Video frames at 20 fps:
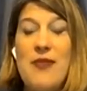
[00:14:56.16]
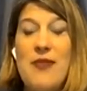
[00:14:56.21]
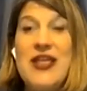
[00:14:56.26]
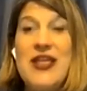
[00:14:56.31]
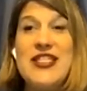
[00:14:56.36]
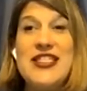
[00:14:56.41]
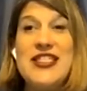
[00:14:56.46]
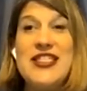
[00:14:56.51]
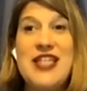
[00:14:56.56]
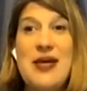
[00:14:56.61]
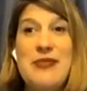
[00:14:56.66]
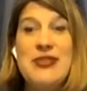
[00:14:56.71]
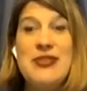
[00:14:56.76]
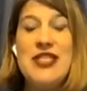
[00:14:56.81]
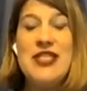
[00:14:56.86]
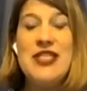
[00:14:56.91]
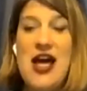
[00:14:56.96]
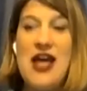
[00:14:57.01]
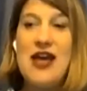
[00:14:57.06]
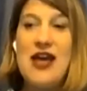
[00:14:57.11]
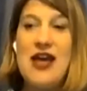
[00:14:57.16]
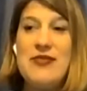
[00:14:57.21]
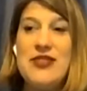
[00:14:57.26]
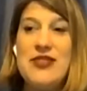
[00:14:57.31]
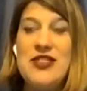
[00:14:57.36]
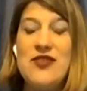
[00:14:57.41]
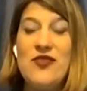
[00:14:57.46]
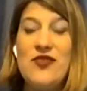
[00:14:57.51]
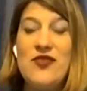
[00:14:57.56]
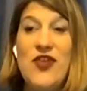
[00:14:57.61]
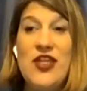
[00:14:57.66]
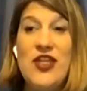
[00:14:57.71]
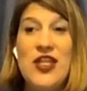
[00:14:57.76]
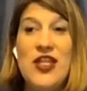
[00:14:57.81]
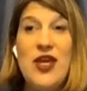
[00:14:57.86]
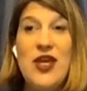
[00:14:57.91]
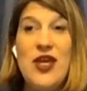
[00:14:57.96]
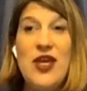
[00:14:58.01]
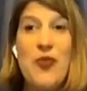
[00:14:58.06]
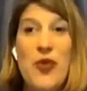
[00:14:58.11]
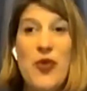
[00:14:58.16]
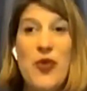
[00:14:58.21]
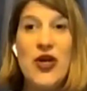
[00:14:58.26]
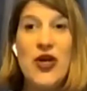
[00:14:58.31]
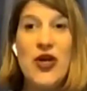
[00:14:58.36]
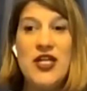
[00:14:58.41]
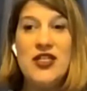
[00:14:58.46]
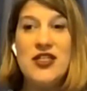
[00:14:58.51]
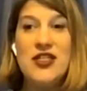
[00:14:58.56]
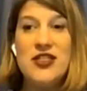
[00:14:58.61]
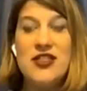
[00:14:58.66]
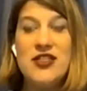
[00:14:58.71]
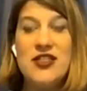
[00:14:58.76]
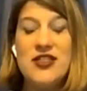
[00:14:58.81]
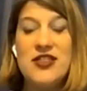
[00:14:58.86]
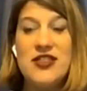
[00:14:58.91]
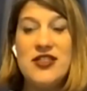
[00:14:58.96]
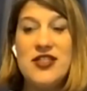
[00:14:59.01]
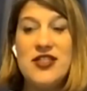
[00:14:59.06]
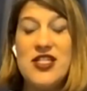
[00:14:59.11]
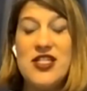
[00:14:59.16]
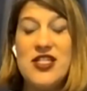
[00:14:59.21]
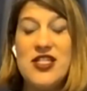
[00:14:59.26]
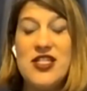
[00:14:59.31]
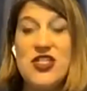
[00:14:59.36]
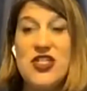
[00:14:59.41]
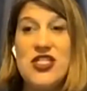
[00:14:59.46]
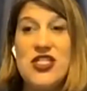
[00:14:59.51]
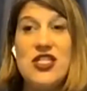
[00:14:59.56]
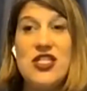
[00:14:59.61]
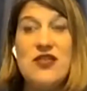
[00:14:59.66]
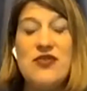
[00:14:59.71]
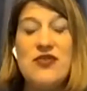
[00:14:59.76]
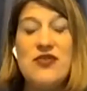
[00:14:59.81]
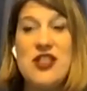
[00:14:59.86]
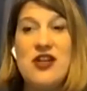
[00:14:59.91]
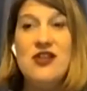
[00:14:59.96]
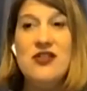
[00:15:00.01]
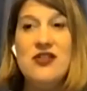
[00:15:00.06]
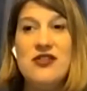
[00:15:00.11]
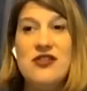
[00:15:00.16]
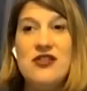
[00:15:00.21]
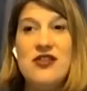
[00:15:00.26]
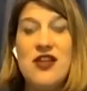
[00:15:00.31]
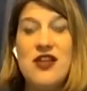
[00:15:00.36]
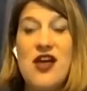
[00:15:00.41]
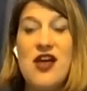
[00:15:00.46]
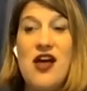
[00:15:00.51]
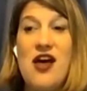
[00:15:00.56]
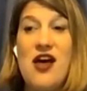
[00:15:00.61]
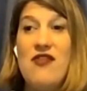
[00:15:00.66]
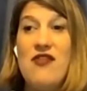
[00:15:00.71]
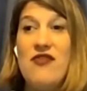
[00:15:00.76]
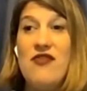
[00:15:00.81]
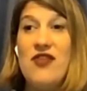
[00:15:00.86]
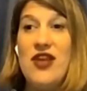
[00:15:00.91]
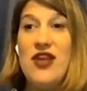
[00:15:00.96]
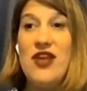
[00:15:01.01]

But sometimes feeling bored is just the result of